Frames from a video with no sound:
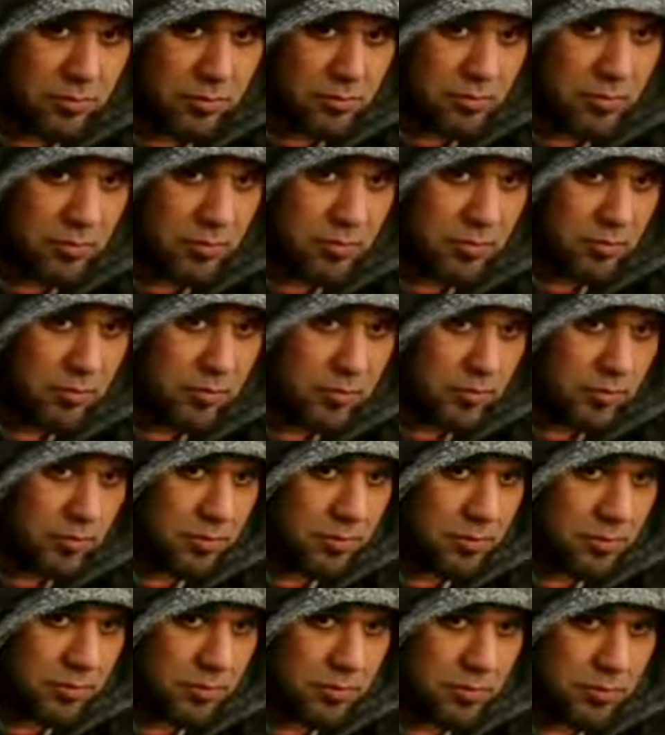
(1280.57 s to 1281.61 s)

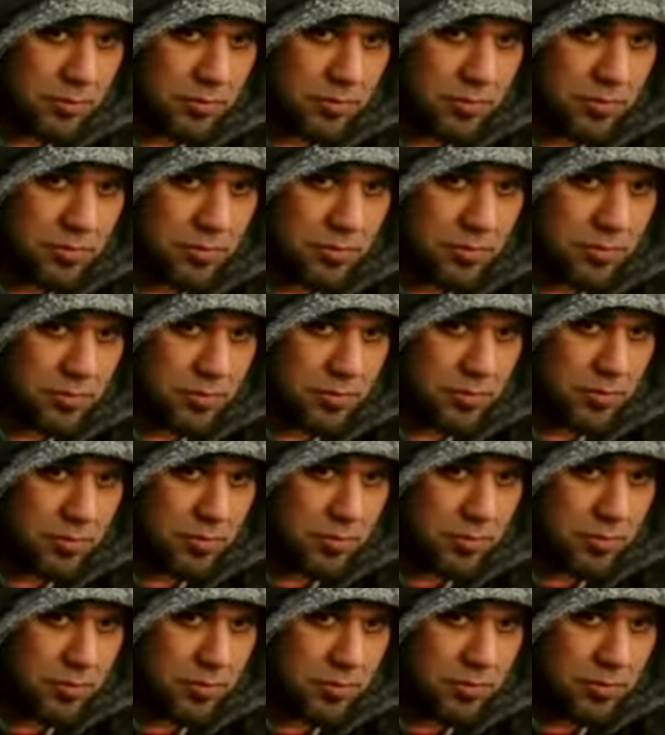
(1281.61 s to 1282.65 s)

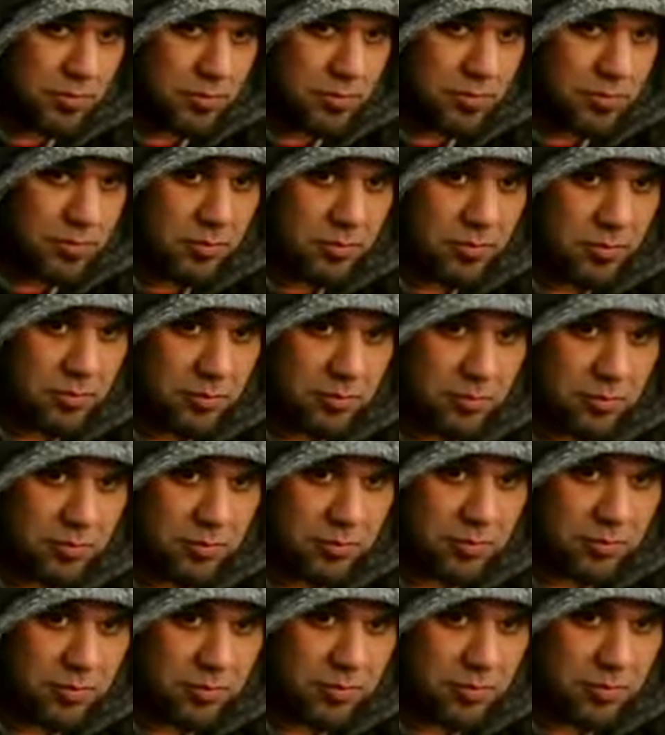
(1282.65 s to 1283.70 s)

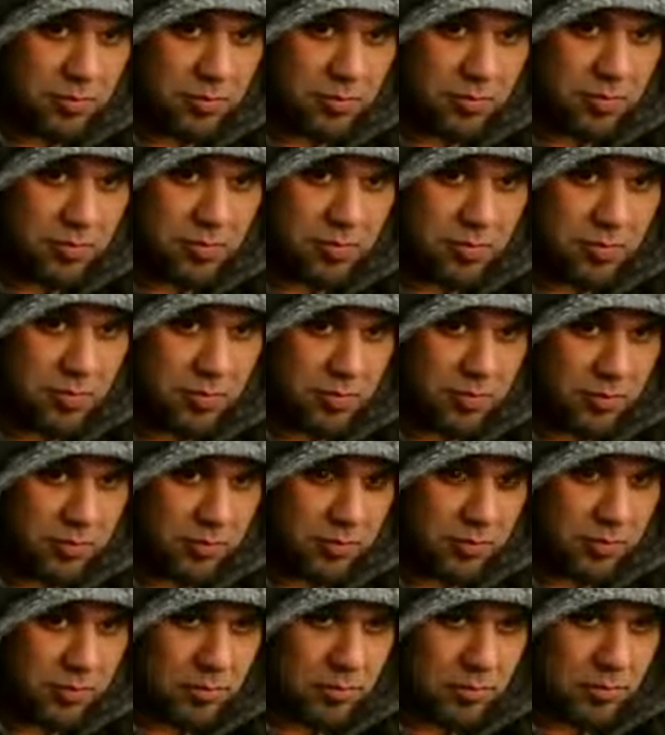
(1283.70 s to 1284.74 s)

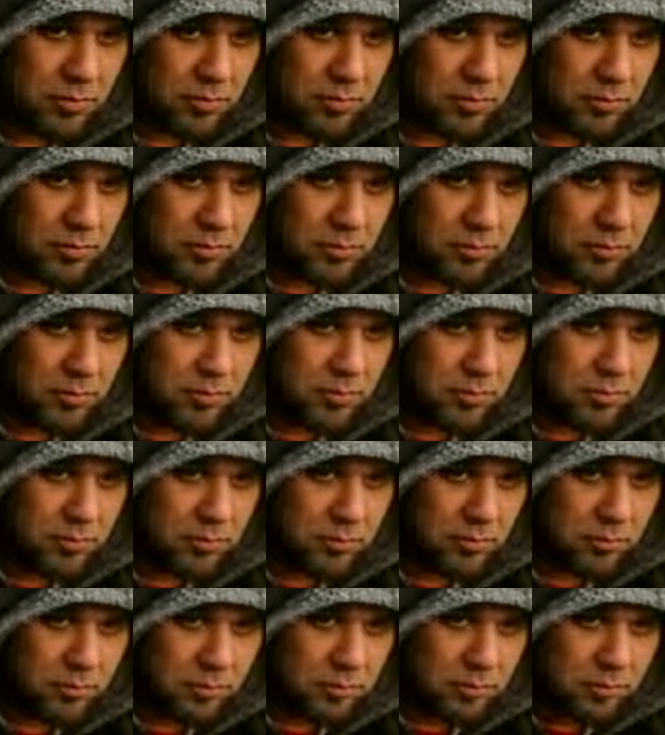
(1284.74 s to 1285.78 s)

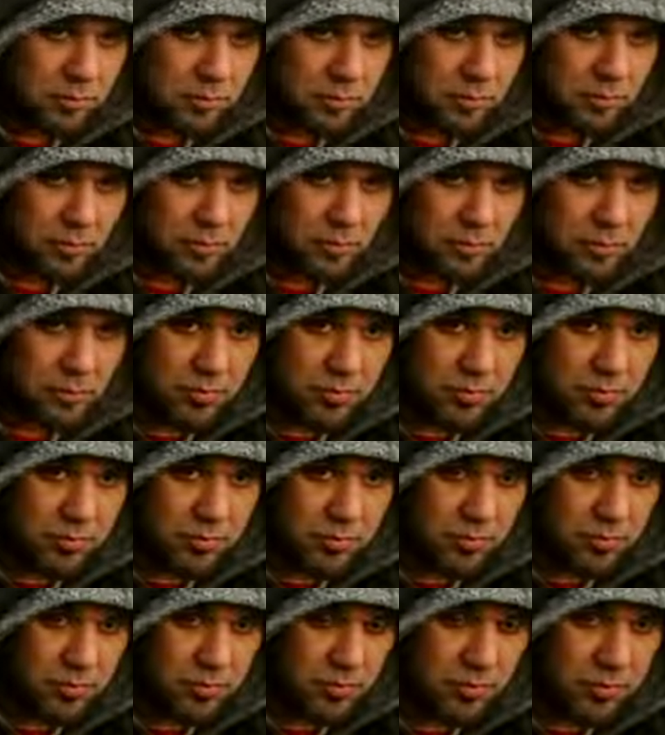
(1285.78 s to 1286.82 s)

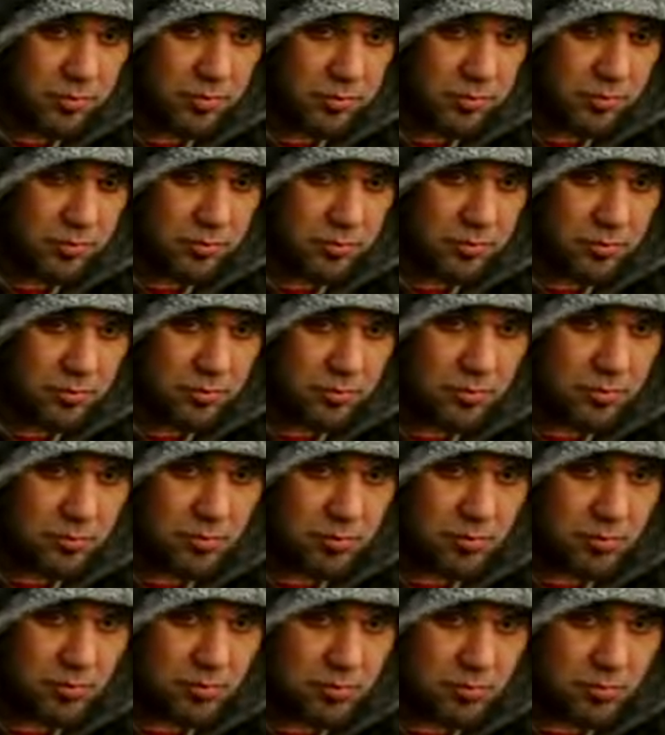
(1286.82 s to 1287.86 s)

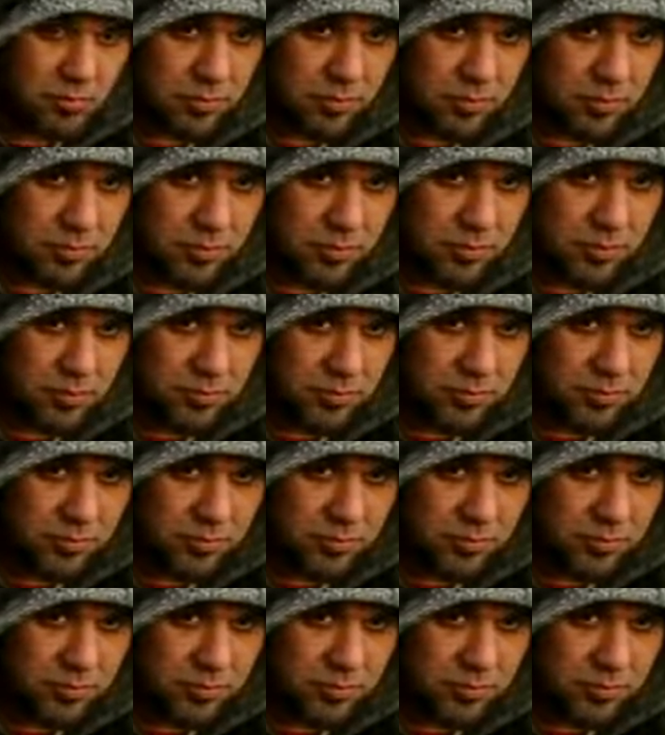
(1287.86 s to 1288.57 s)
(silent)